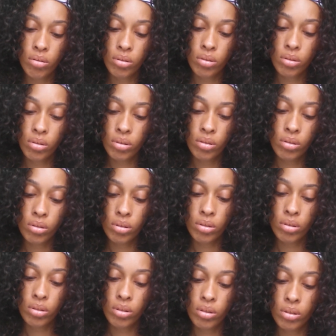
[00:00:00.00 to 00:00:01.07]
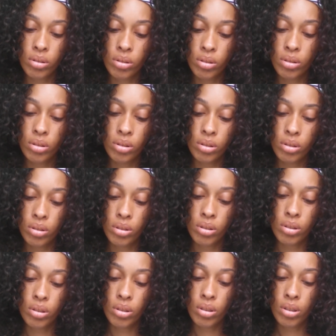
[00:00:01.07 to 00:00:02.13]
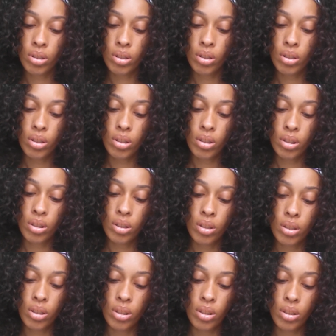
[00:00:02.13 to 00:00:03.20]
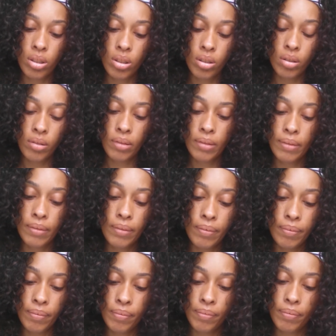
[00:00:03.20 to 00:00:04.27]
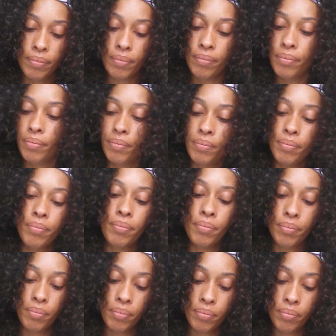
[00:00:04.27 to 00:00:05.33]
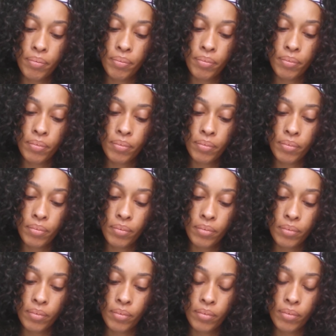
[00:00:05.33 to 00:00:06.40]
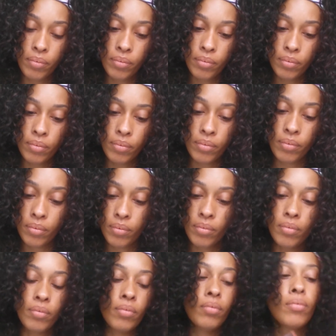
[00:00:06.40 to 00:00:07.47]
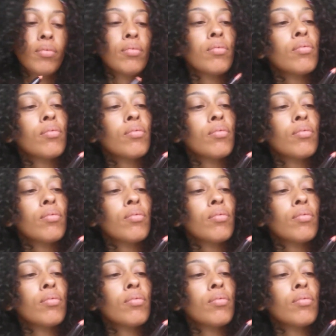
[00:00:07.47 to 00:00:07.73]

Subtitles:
(silence)